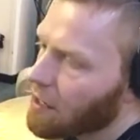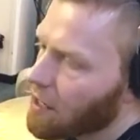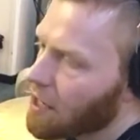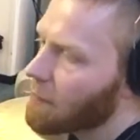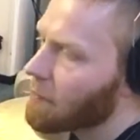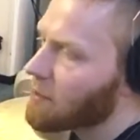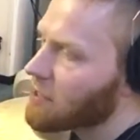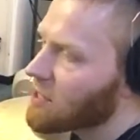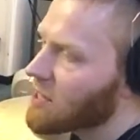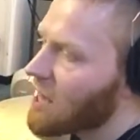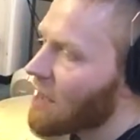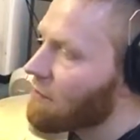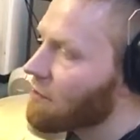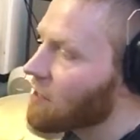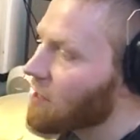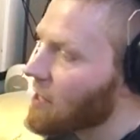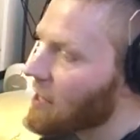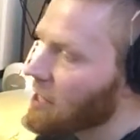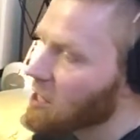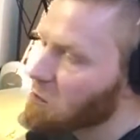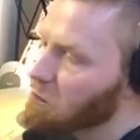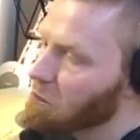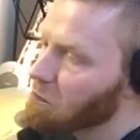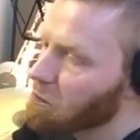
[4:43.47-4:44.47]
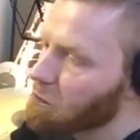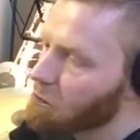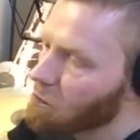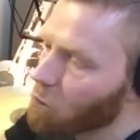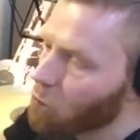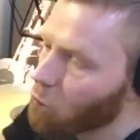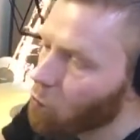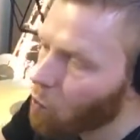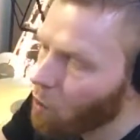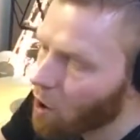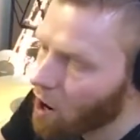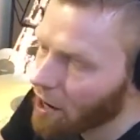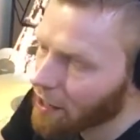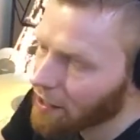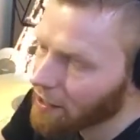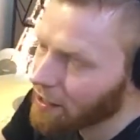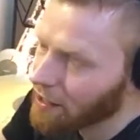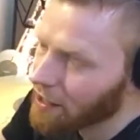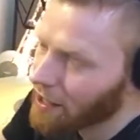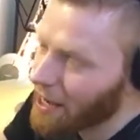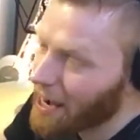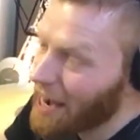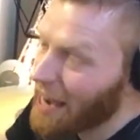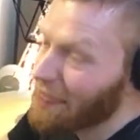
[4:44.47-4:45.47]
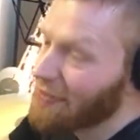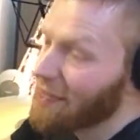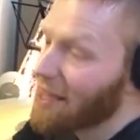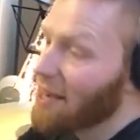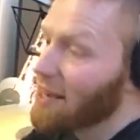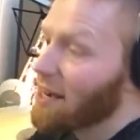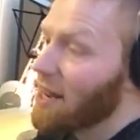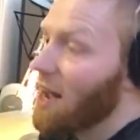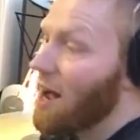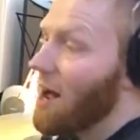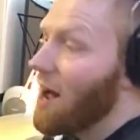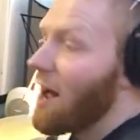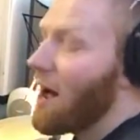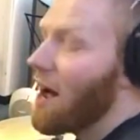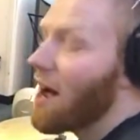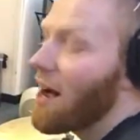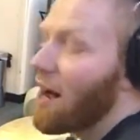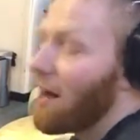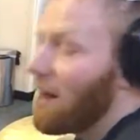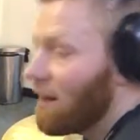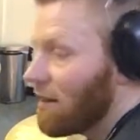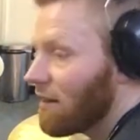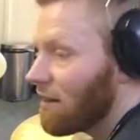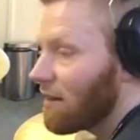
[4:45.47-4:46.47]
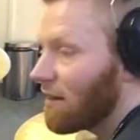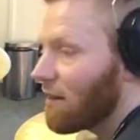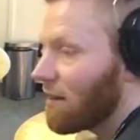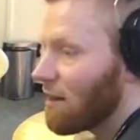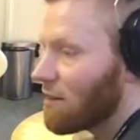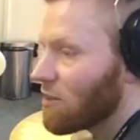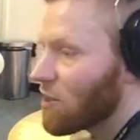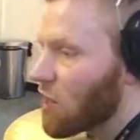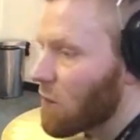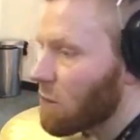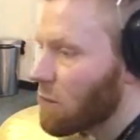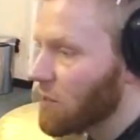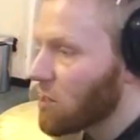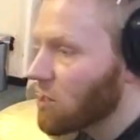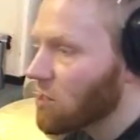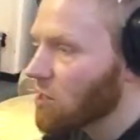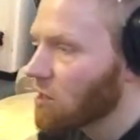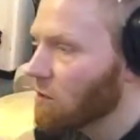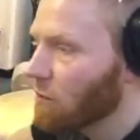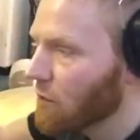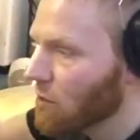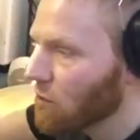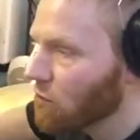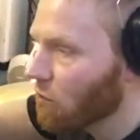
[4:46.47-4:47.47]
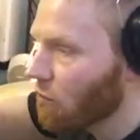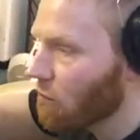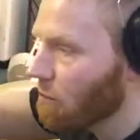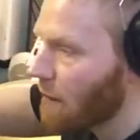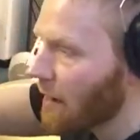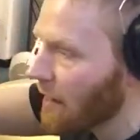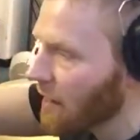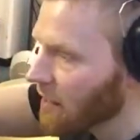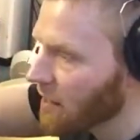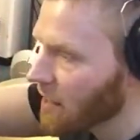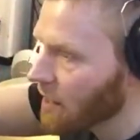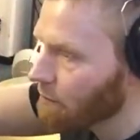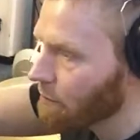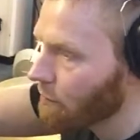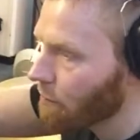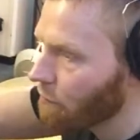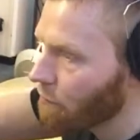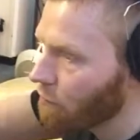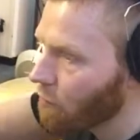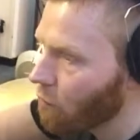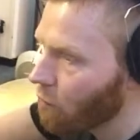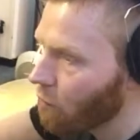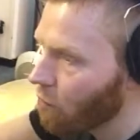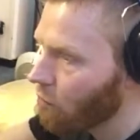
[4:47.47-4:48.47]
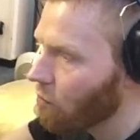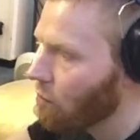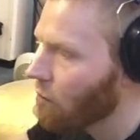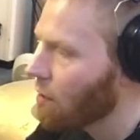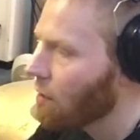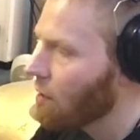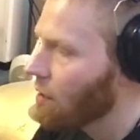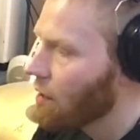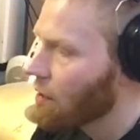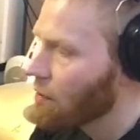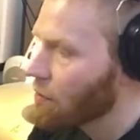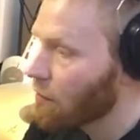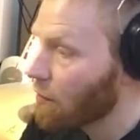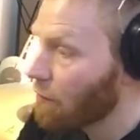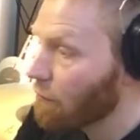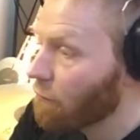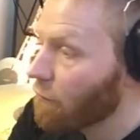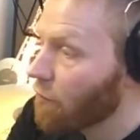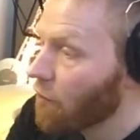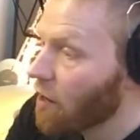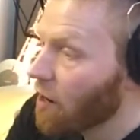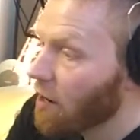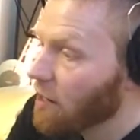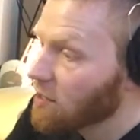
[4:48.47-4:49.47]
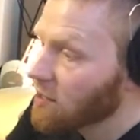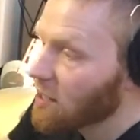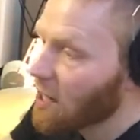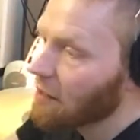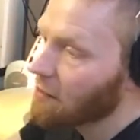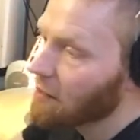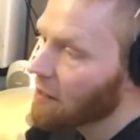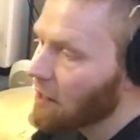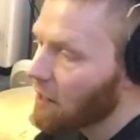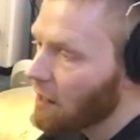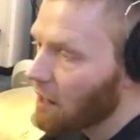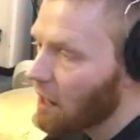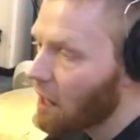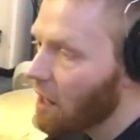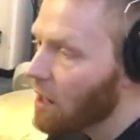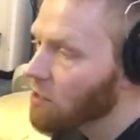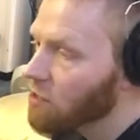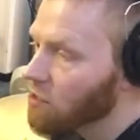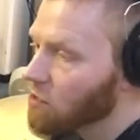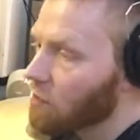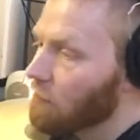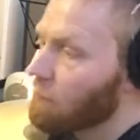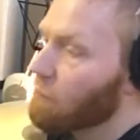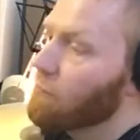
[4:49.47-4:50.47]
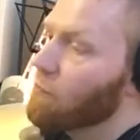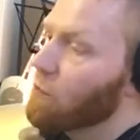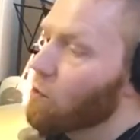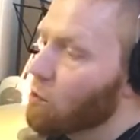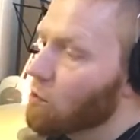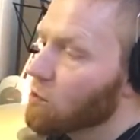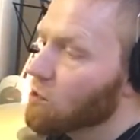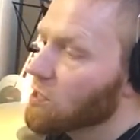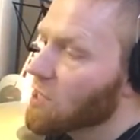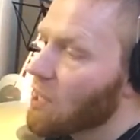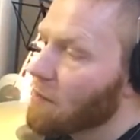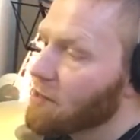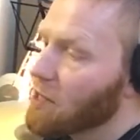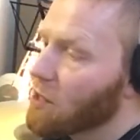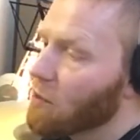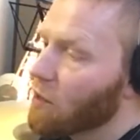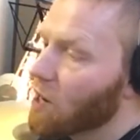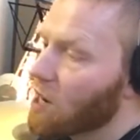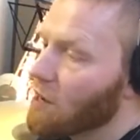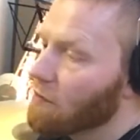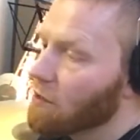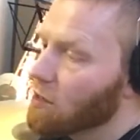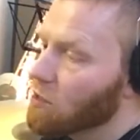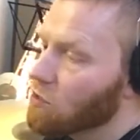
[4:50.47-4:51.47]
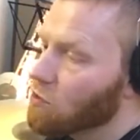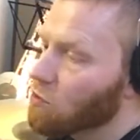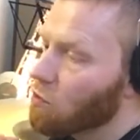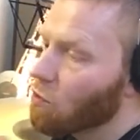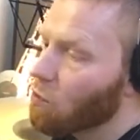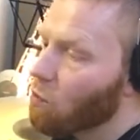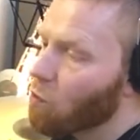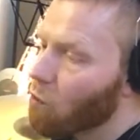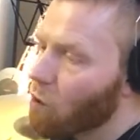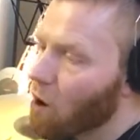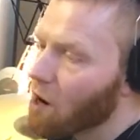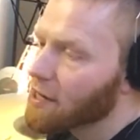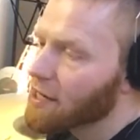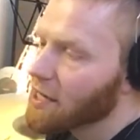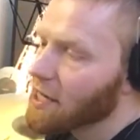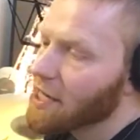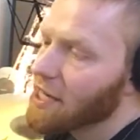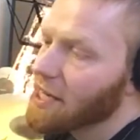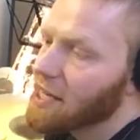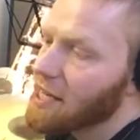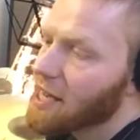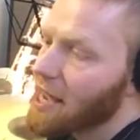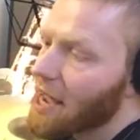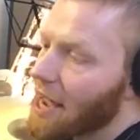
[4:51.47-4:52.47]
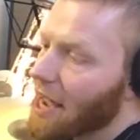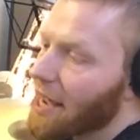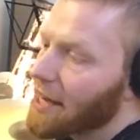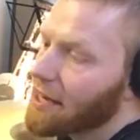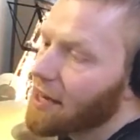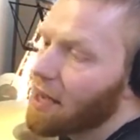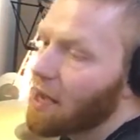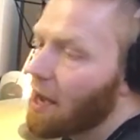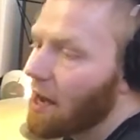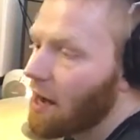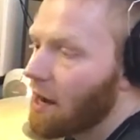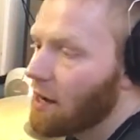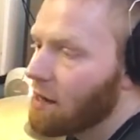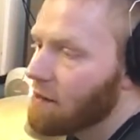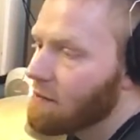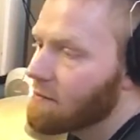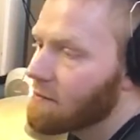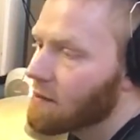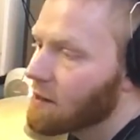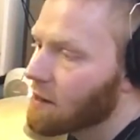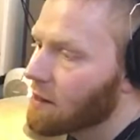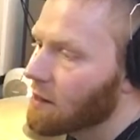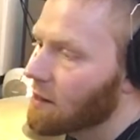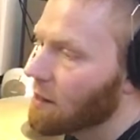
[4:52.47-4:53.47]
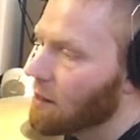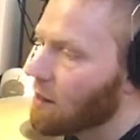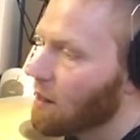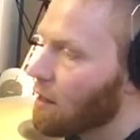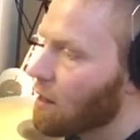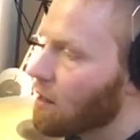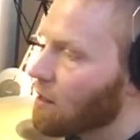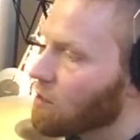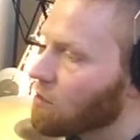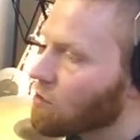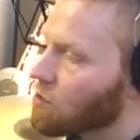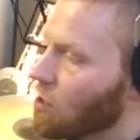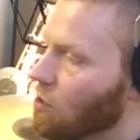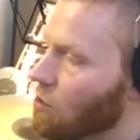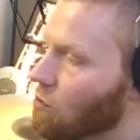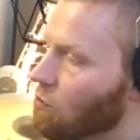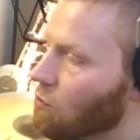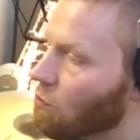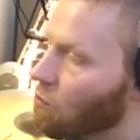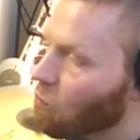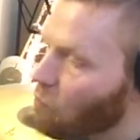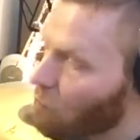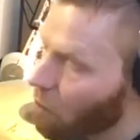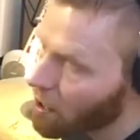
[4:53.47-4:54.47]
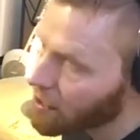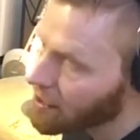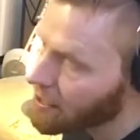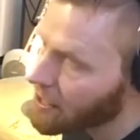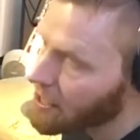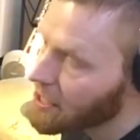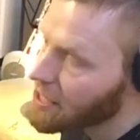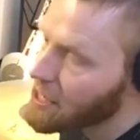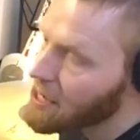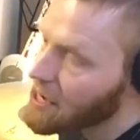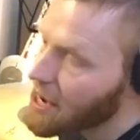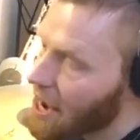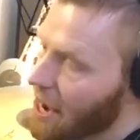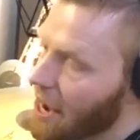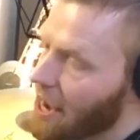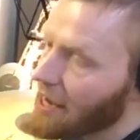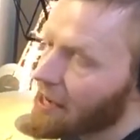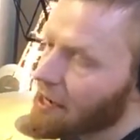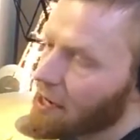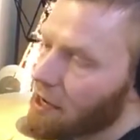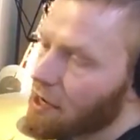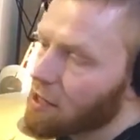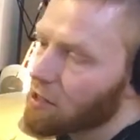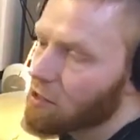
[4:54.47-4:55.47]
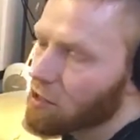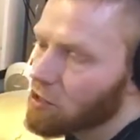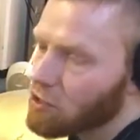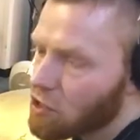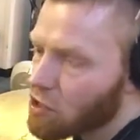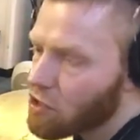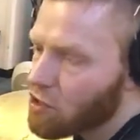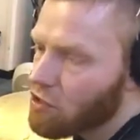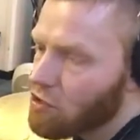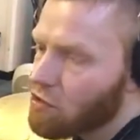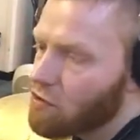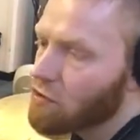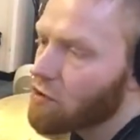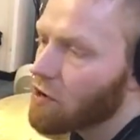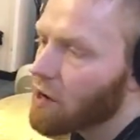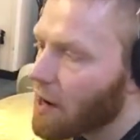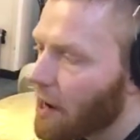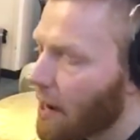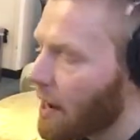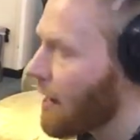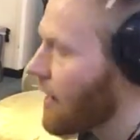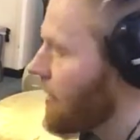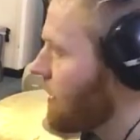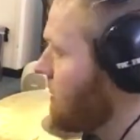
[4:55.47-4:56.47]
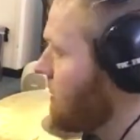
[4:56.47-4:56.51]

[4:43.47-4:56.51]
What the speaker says: Number 7 is 1 and then A, so the position that we saw back in number 4, the first and the last of 4 semiquavers, 1 E and A. So 1 E and 2 and